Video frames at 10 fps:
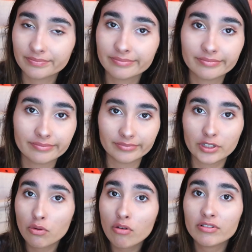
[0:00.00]

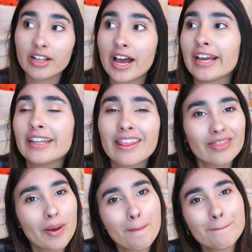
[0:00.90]
You will realize
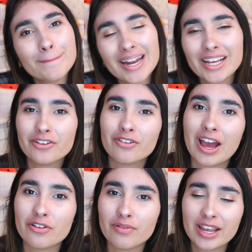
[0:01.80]
the minute you
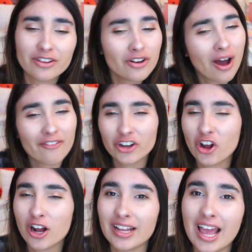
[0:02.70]
graduate, you don't have to
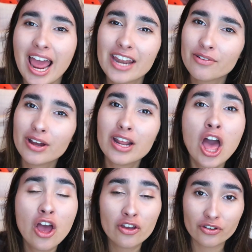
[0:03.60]
talk to anyone
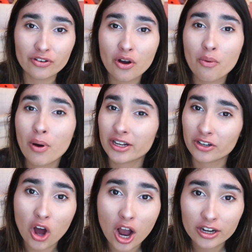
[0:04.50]
you don't want to
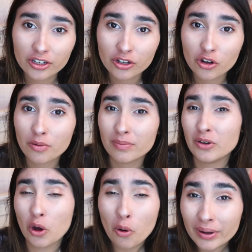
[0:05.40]
talk to.
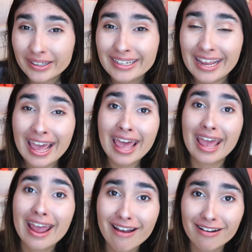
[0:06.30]
No one
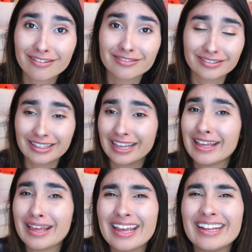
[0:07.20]
cares
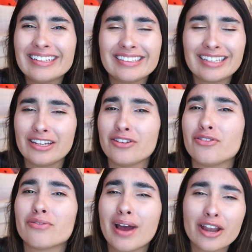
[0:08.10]
the instant
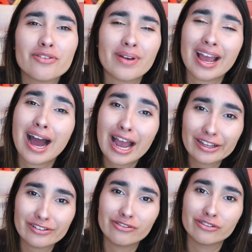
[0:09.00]
you graduate
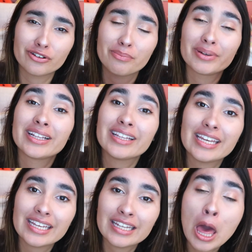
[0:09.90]
high school. So
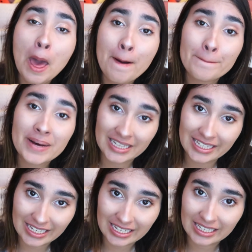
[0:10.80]
please,
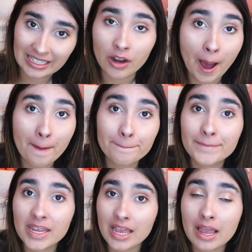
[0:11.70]
please
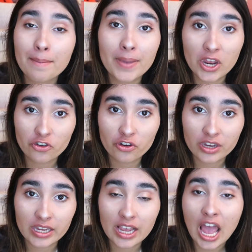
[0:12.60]
stop being
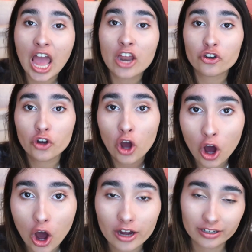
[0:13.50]
bitchy and
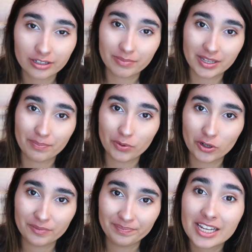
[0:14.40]
talk to
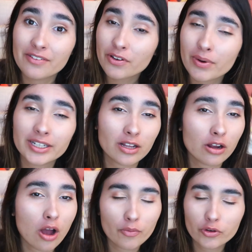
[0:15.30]
people. Even when it's
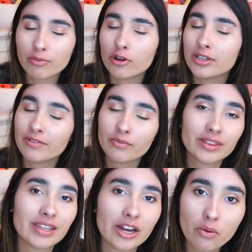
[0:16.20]
uncomfortable, even
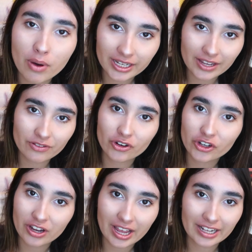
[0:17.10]
when they don't want to give you
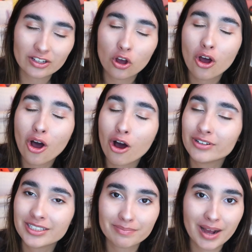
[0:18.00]
a chance,
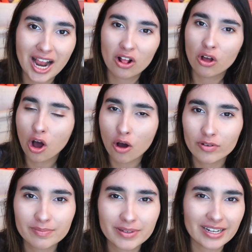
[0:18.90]
always smile,
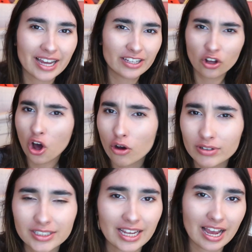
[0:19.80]
always be nice,
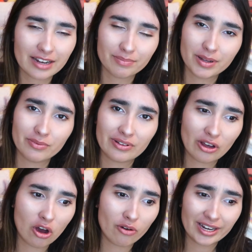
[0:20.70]
always say hi to people in
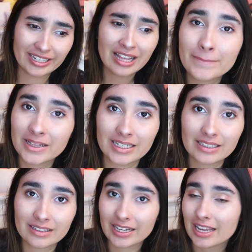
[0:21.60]
the hallways.
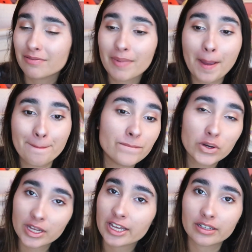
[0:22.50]
Please, like, it's my
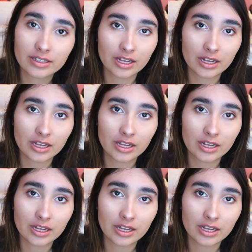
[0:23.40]
biggest